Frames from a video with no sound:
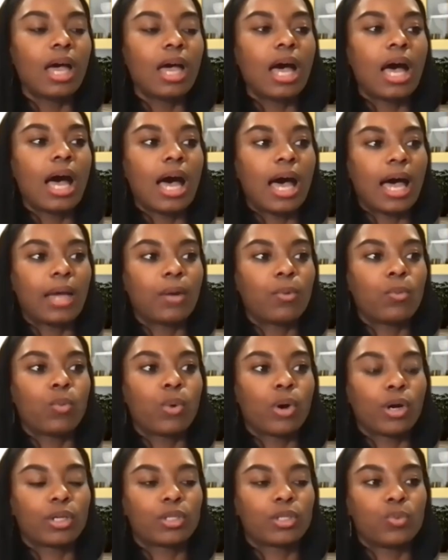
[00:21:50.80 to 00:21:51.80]
I
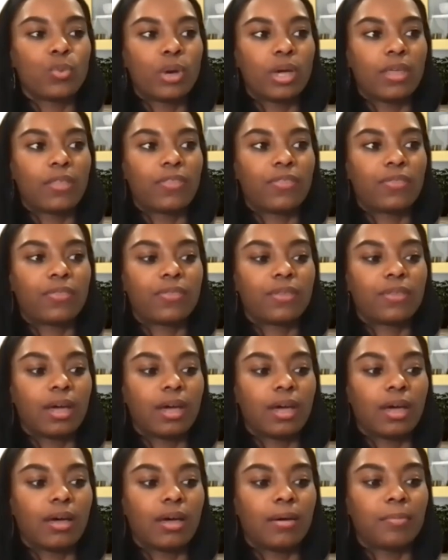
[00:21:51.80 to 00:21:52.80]
worked with
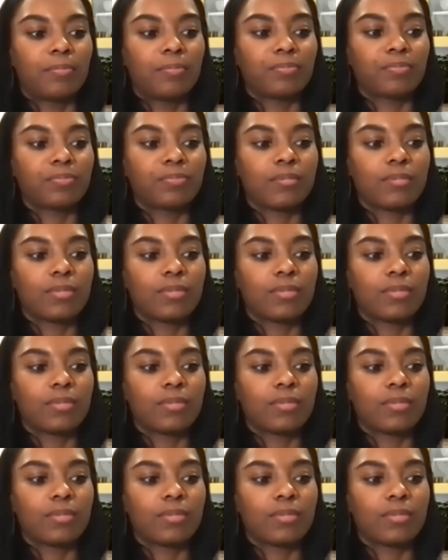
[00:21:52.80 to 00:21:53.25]
um,